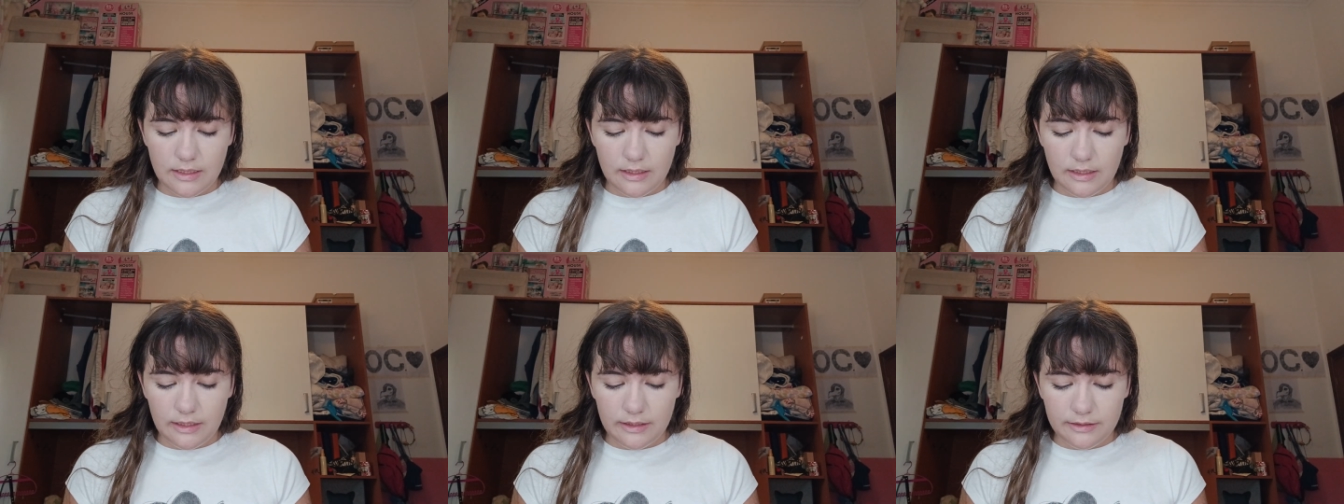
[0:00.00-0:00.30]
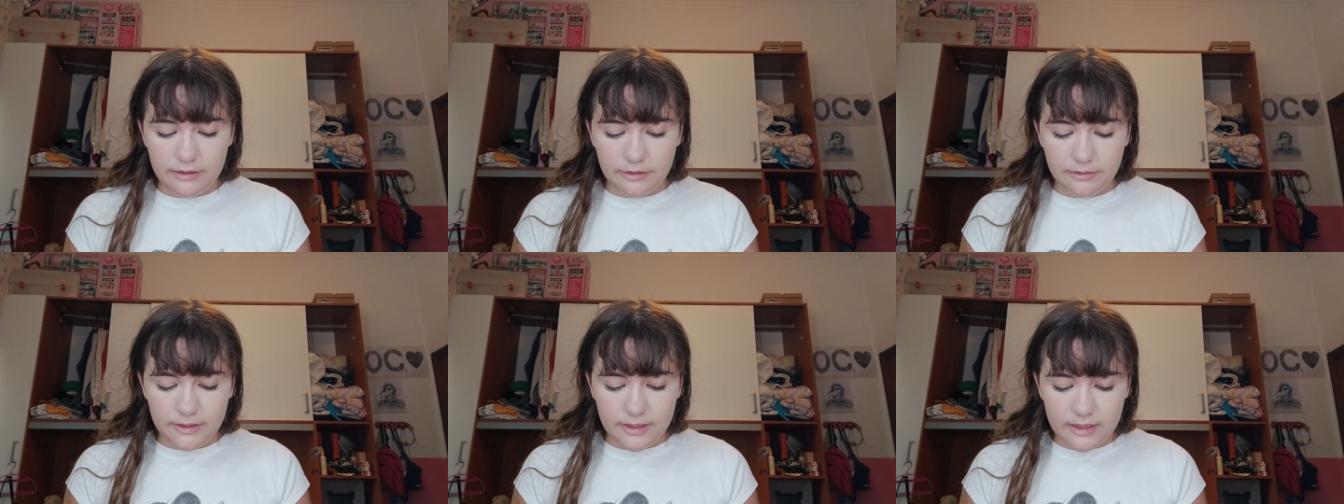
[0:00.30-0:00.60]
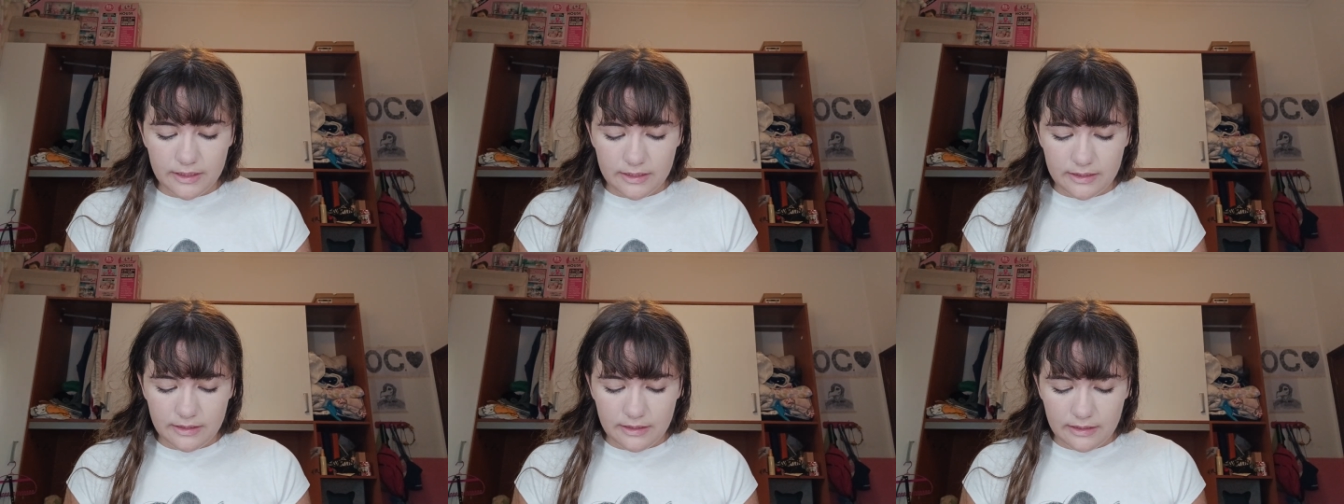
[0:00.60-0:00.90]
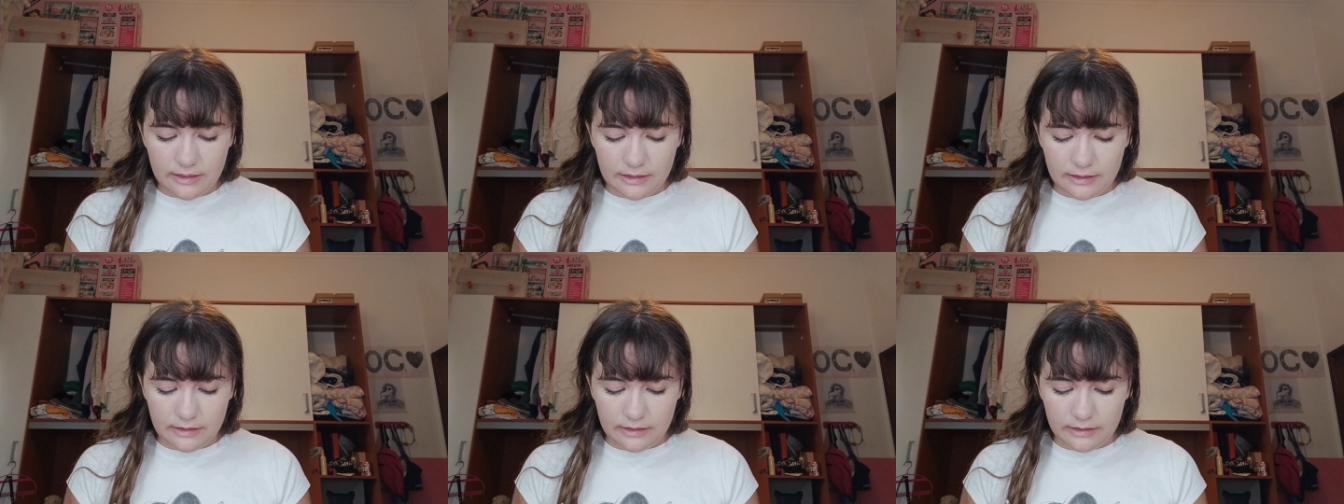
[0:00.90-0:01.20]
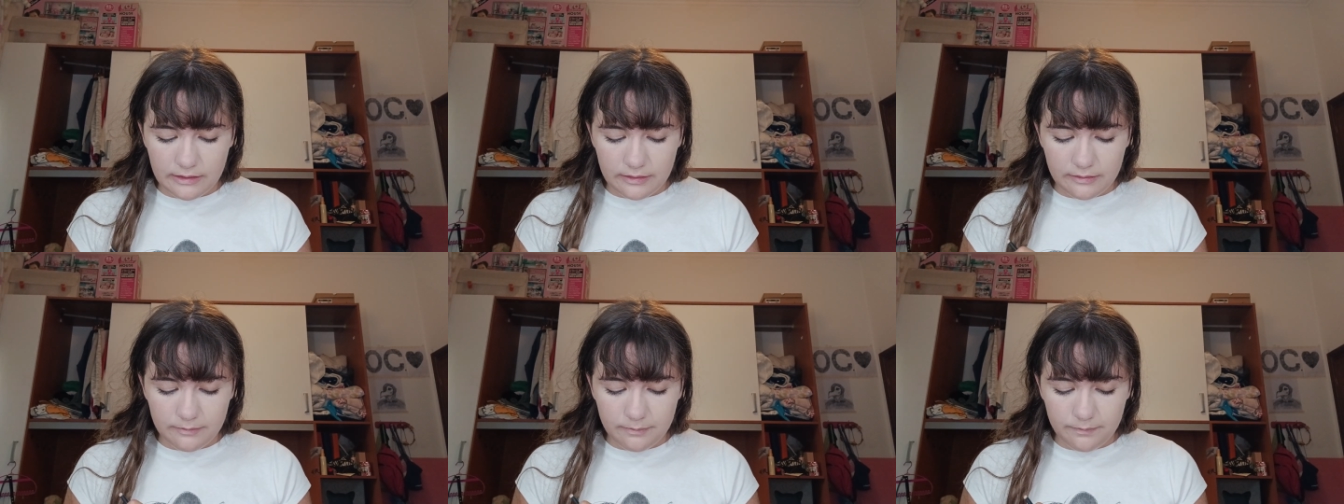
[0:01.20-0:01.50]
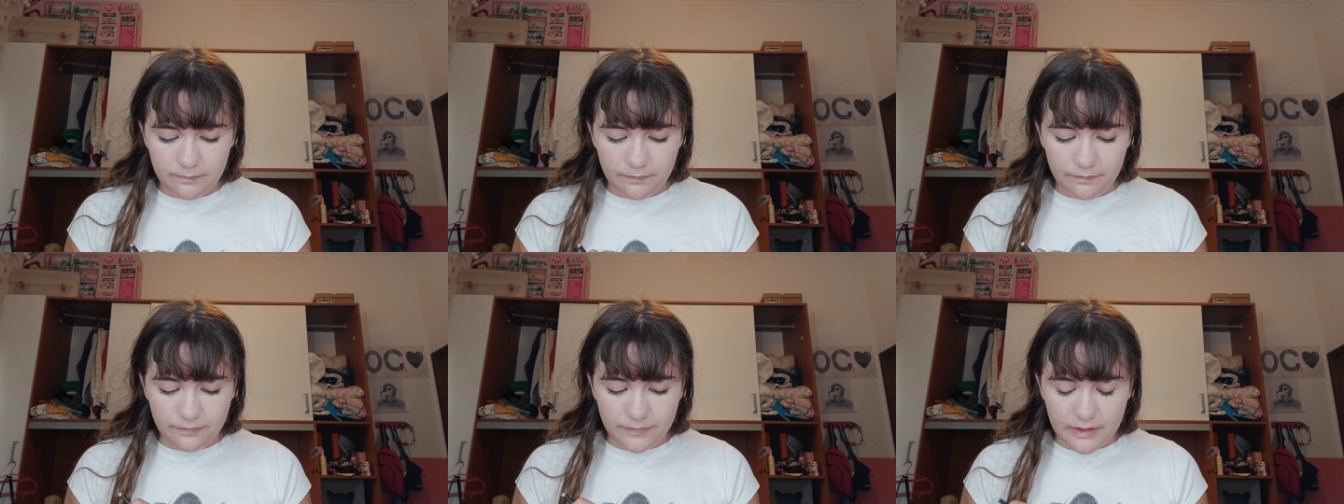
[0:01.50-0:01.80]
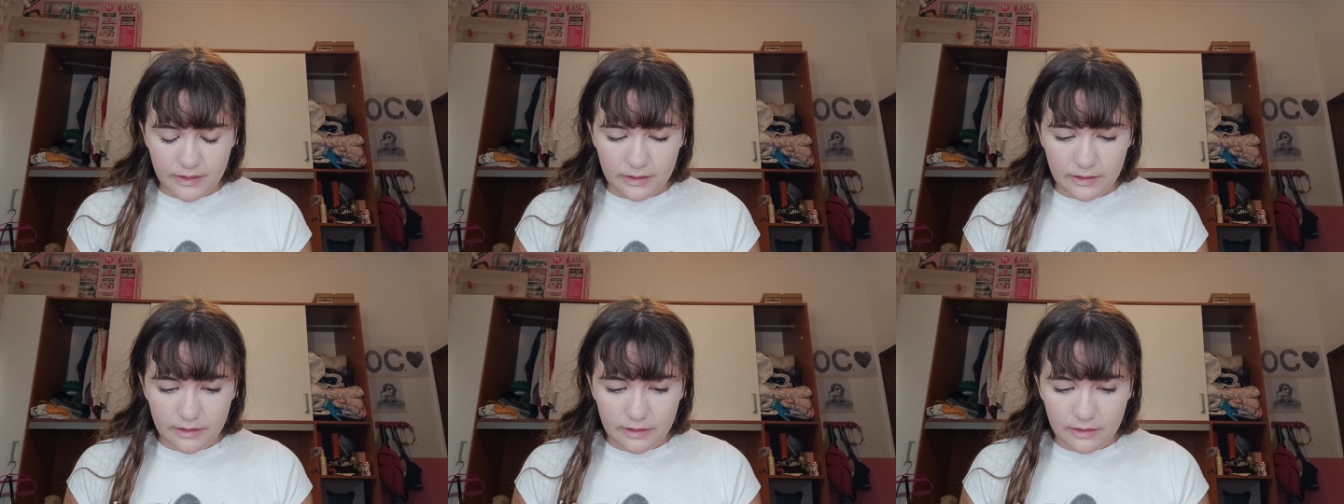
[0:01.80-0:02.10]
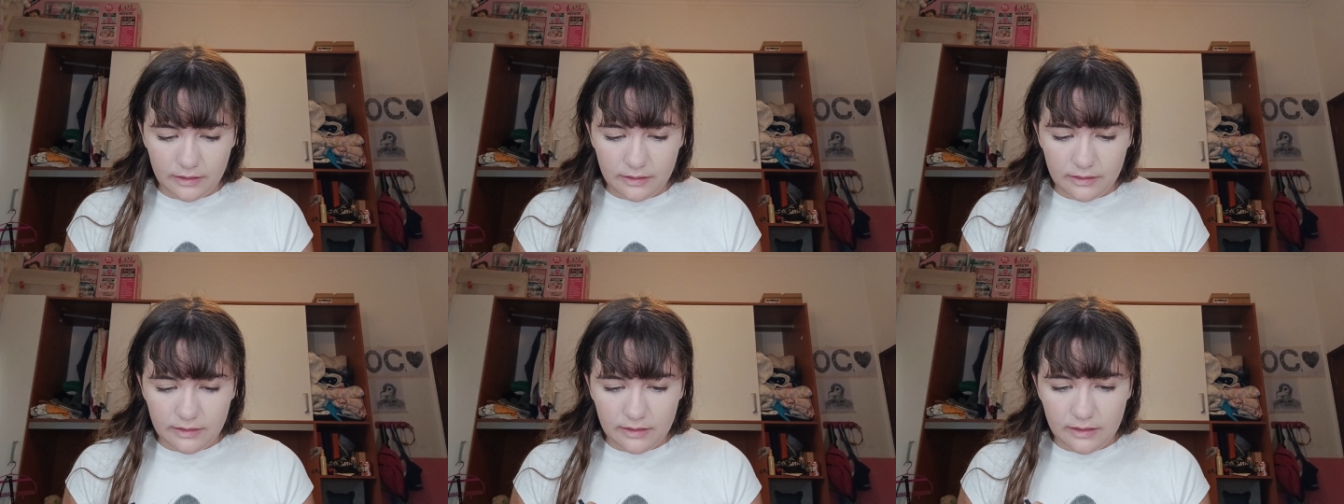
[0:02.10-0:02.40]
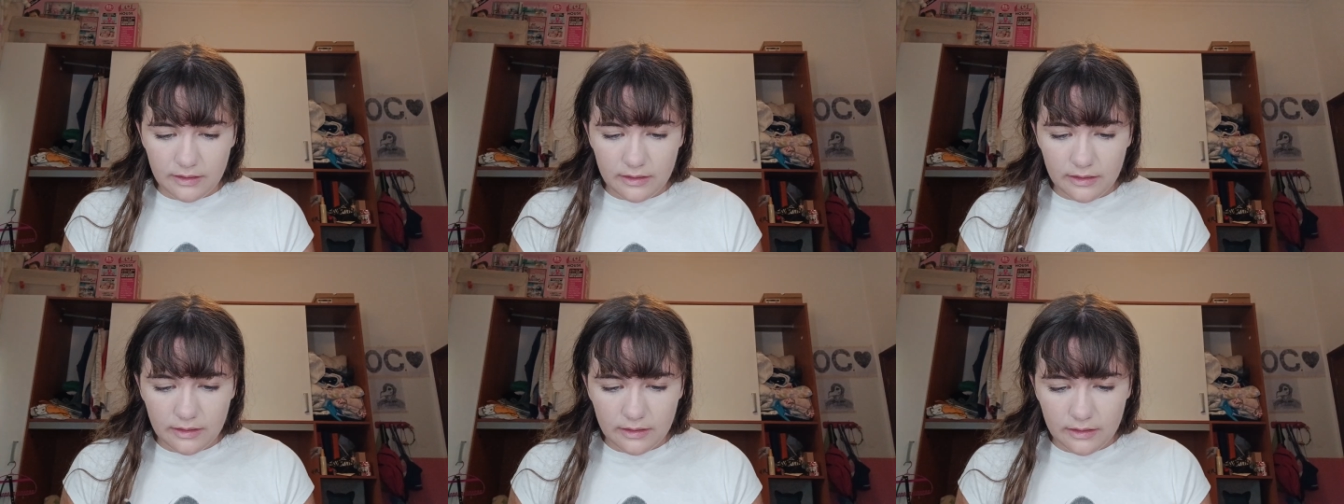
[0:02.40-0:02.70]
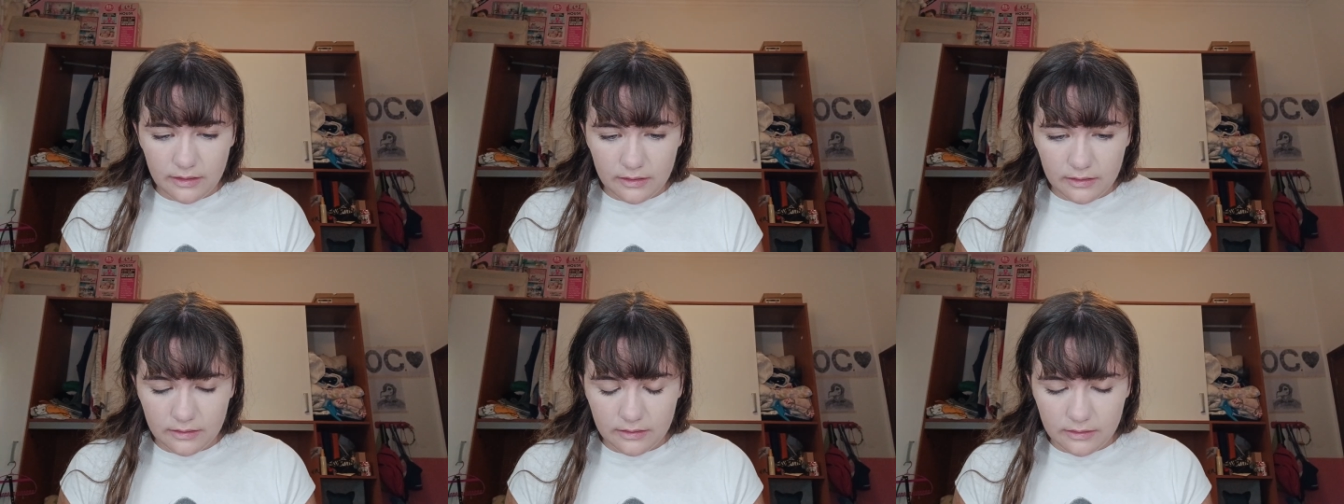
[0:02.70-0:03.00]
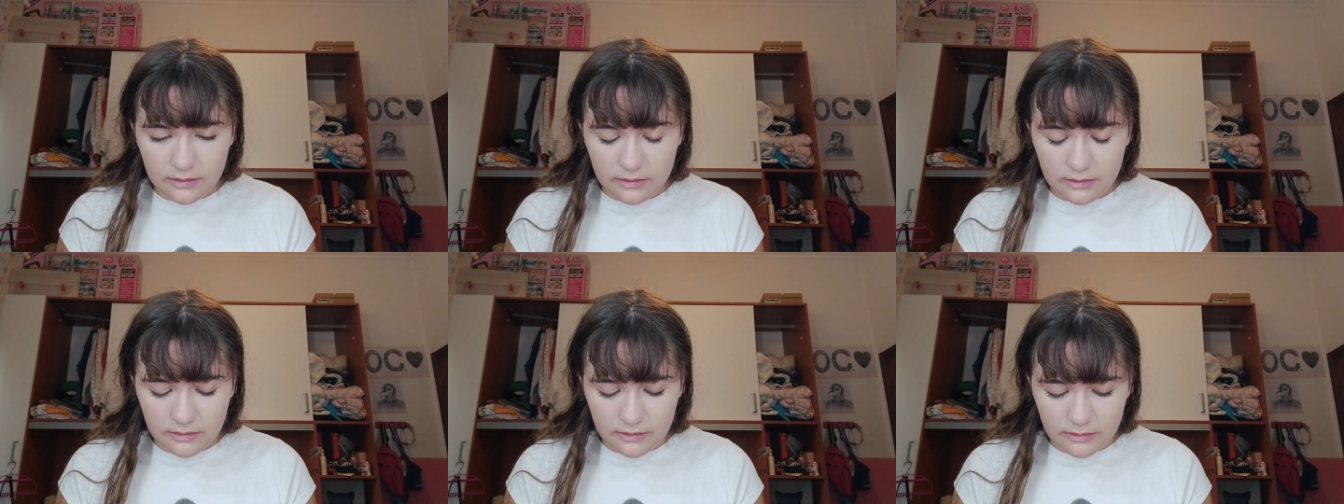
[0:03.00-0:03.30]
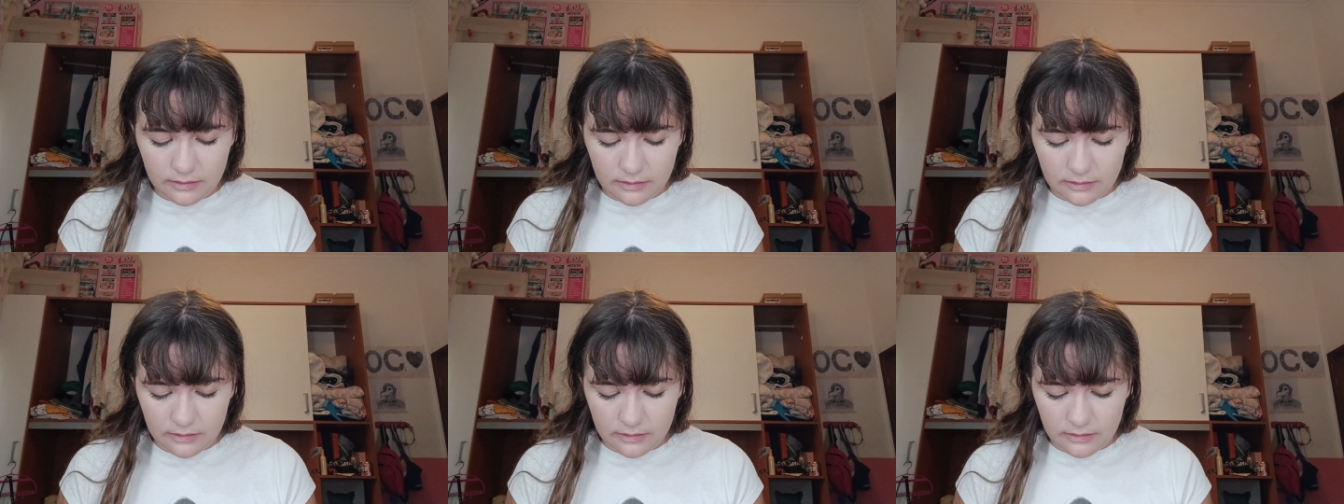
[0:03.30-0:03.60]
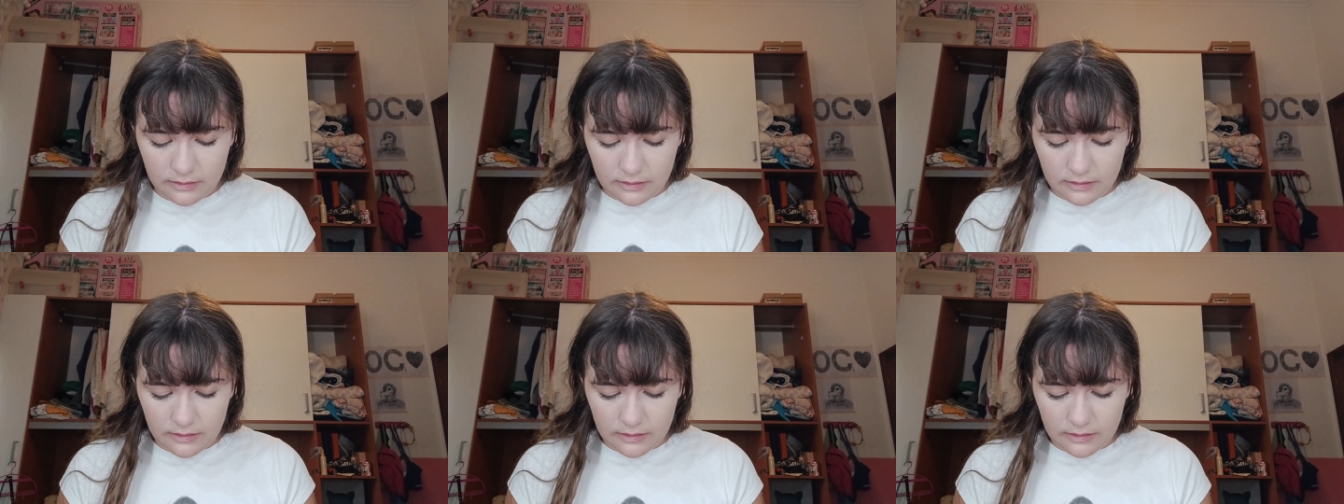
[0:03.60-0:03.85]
I noticed that in the